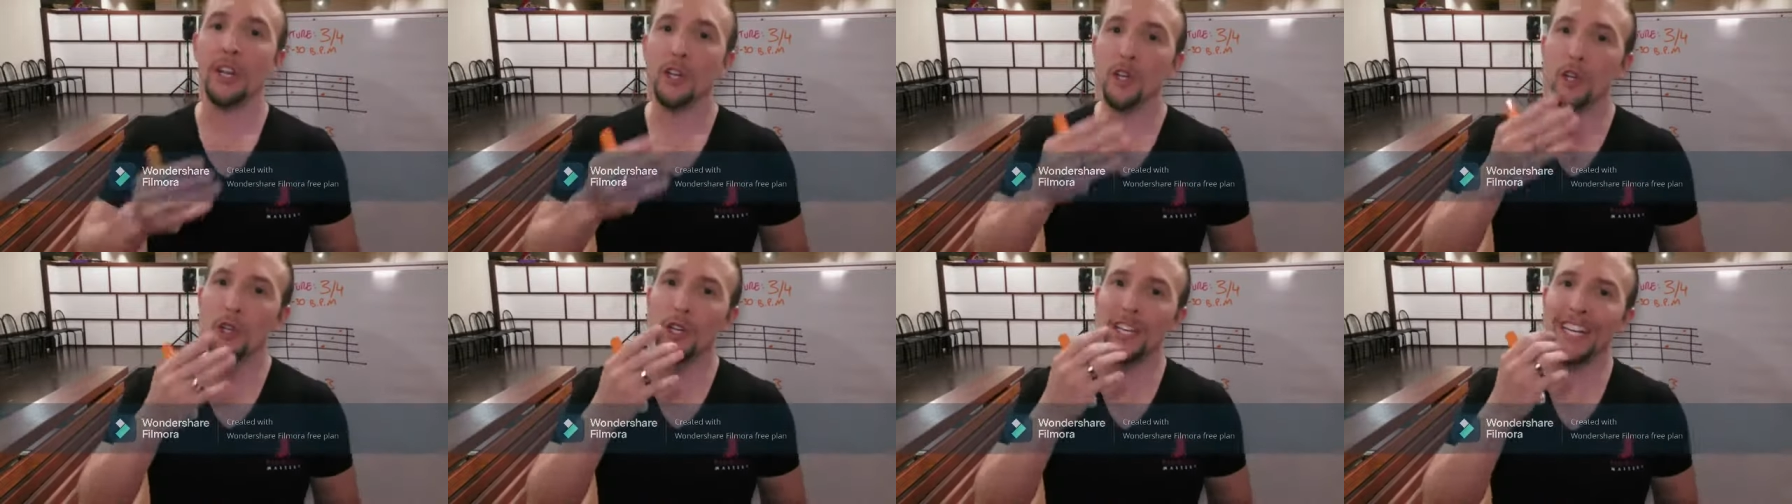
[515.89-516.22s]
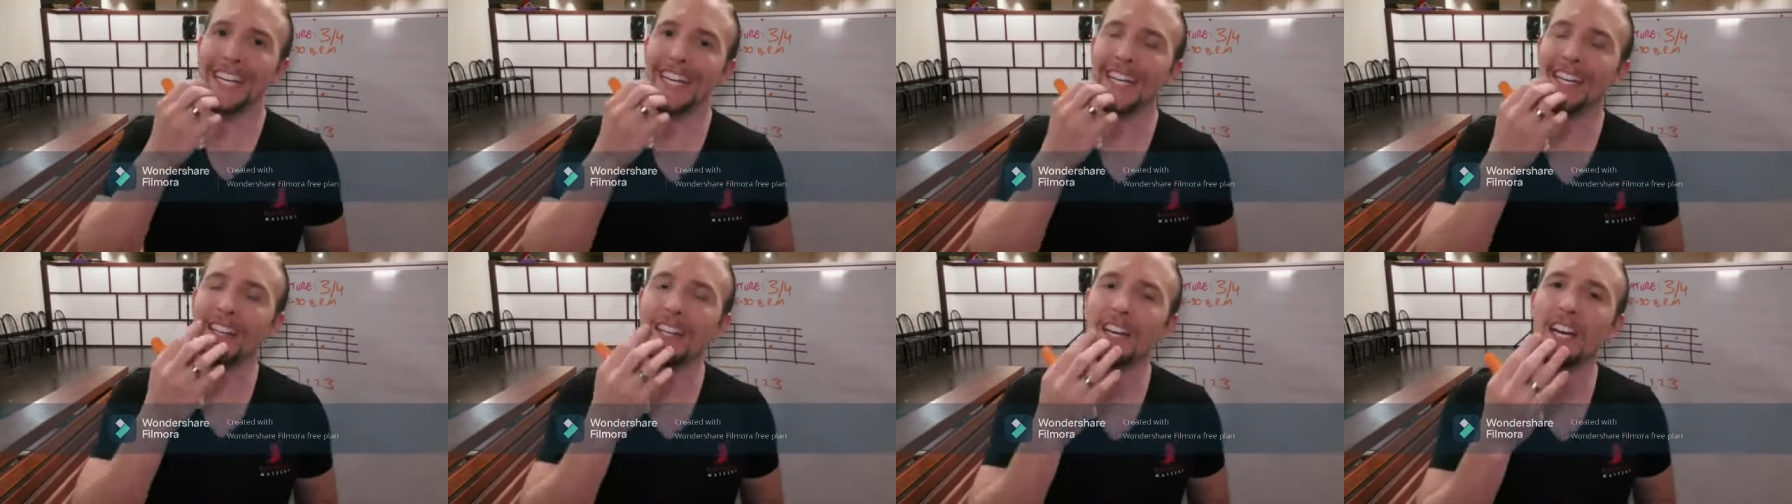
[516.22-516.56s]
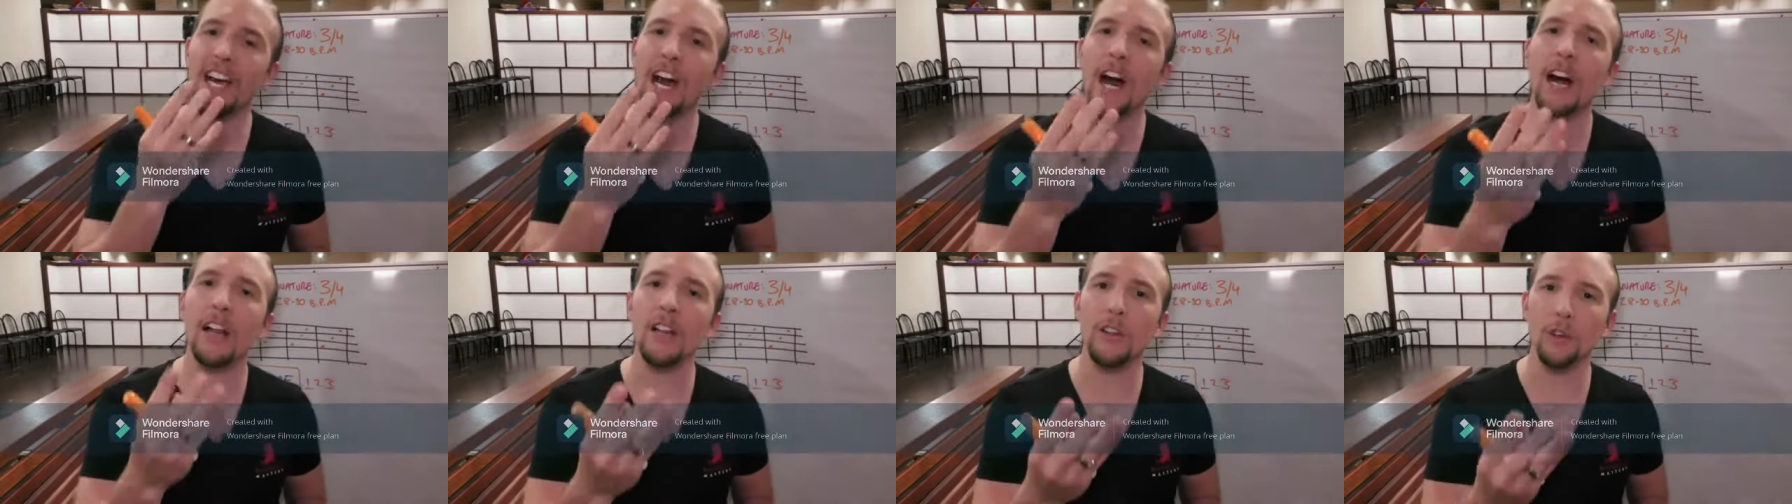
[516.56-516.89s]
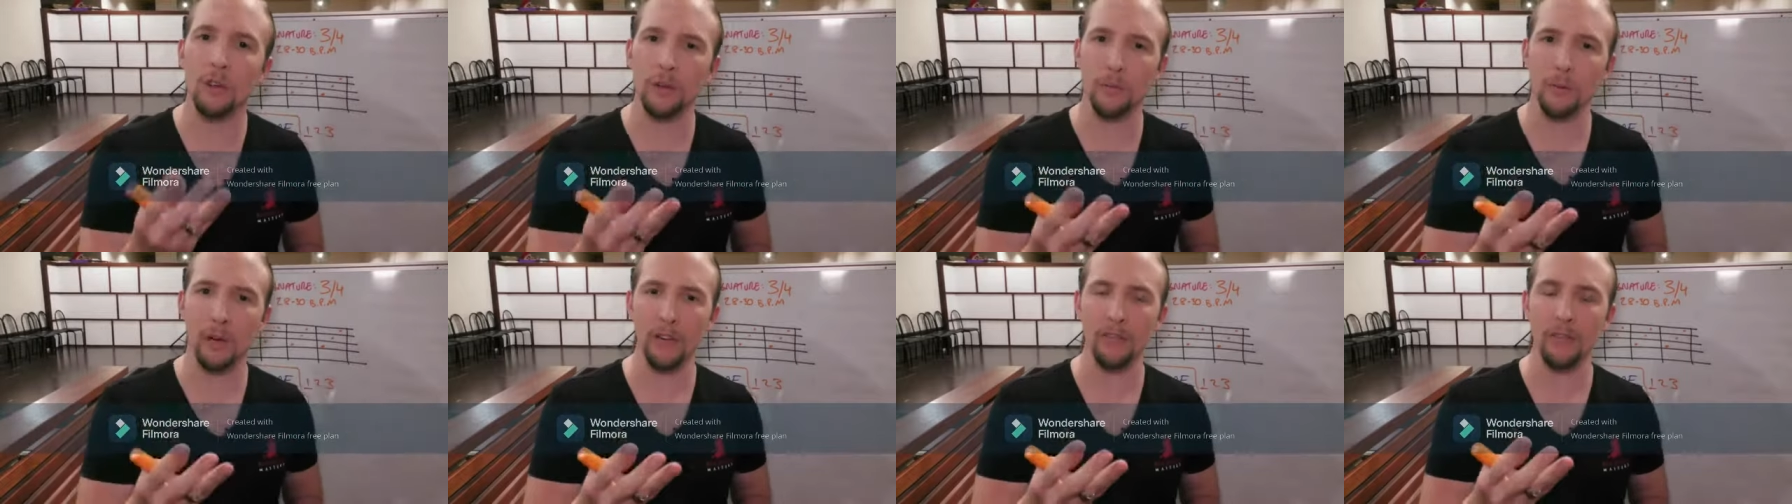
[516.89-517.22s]
You can hear the
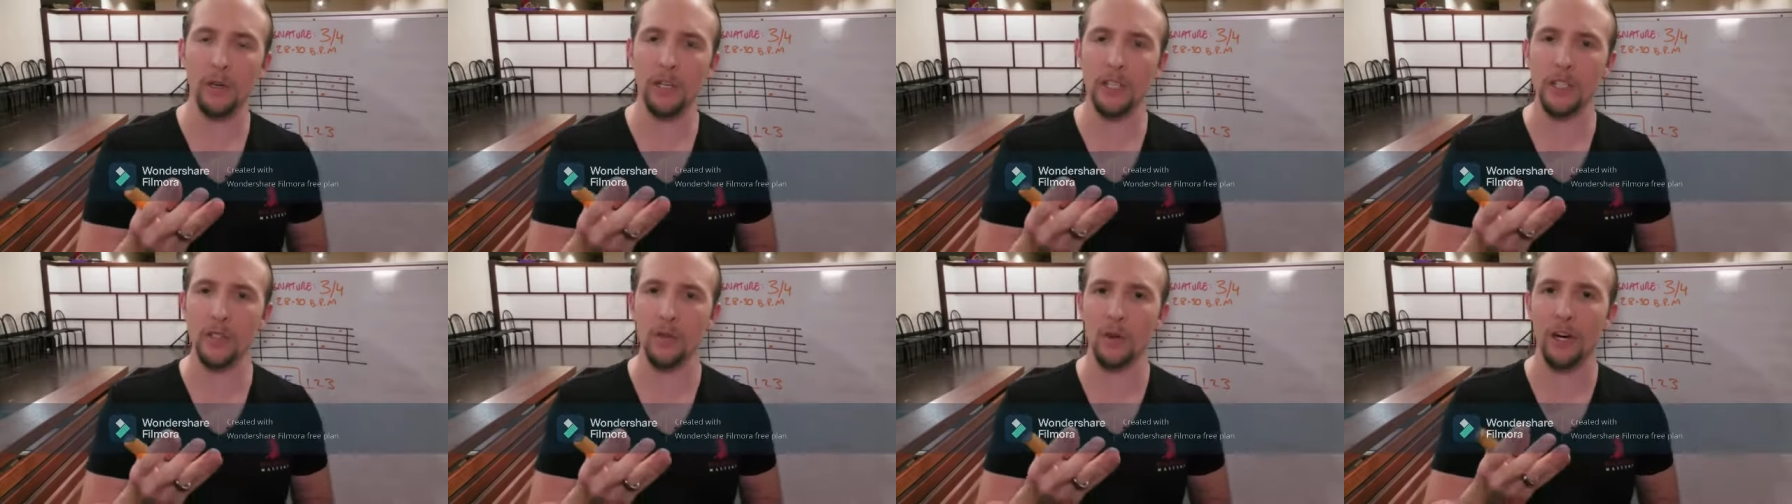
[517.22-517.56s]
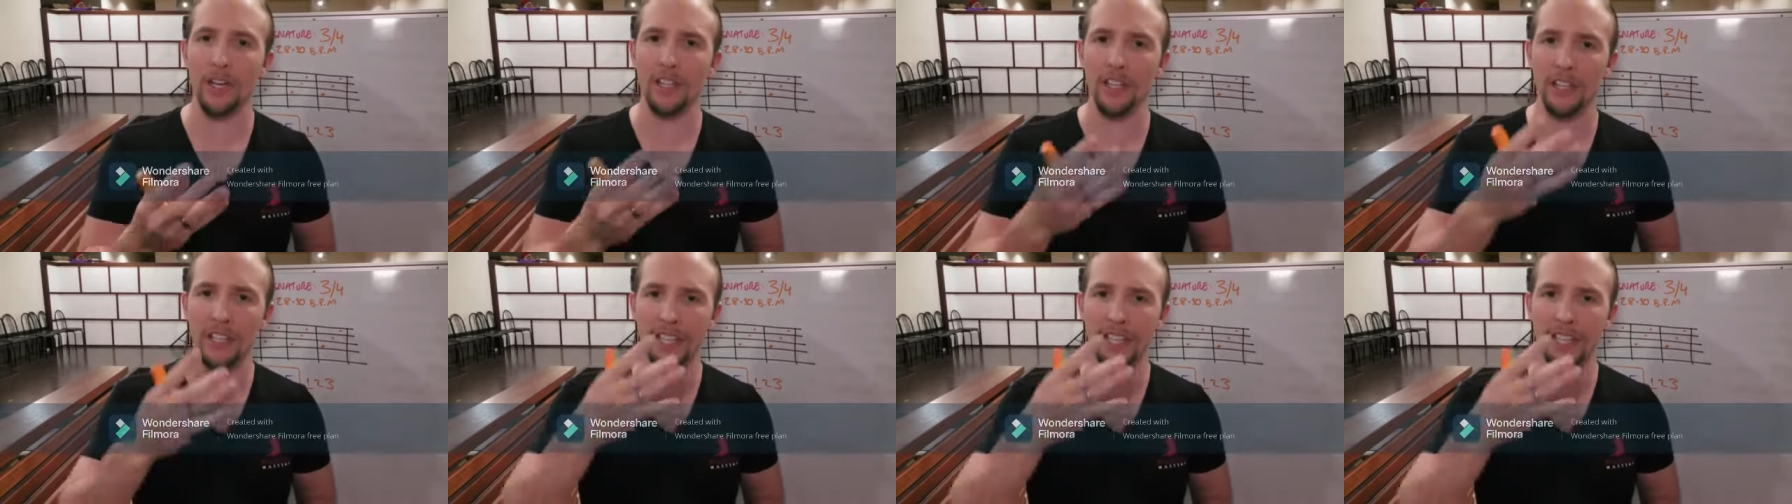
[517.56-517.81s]
color in my voice, right?